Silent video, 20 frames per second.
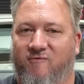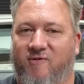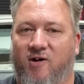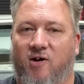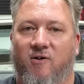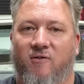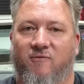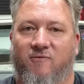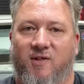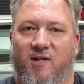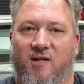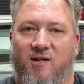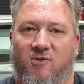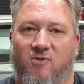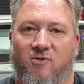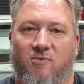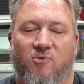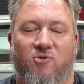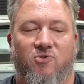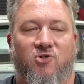involved than a
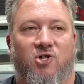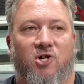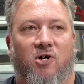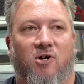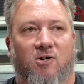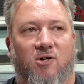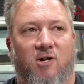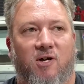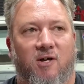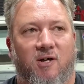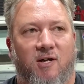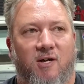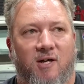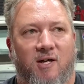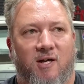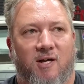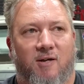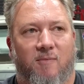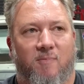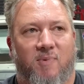normal shock.
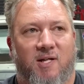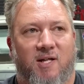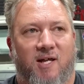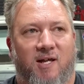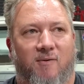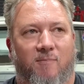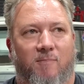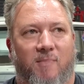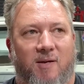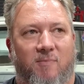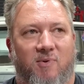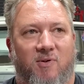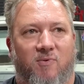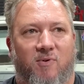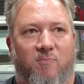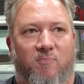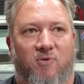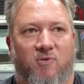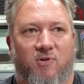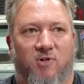But yeah, maybe
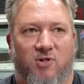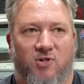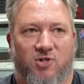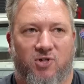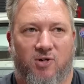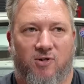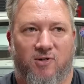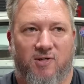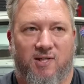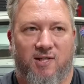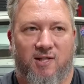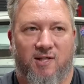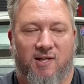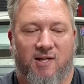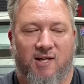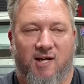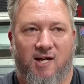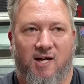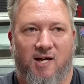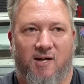we put new shocks in the
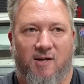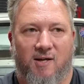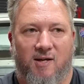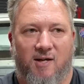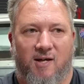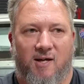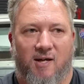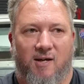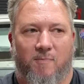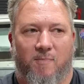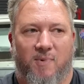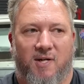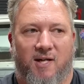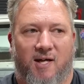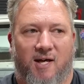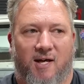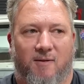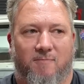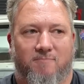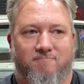car. But
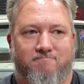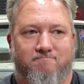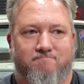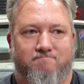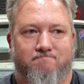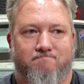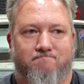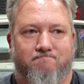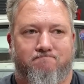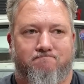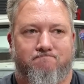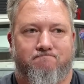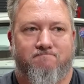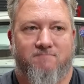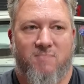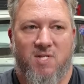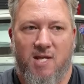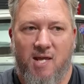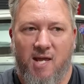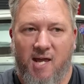
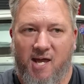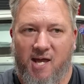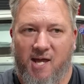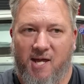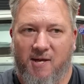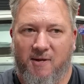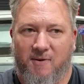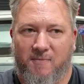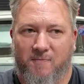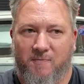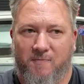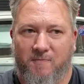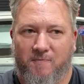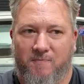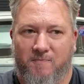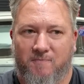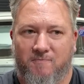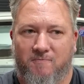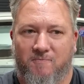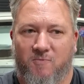yeah,
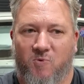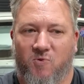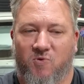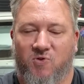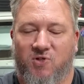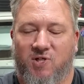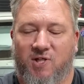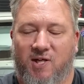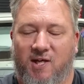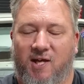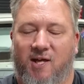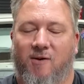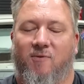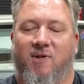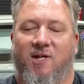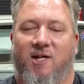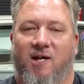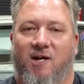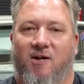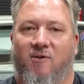we'll see how
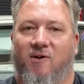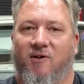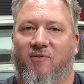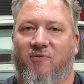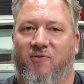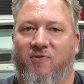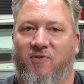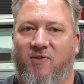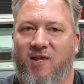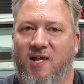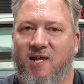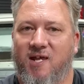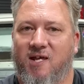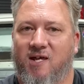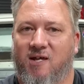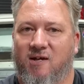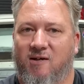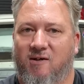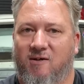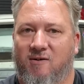we go. I
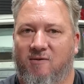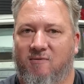think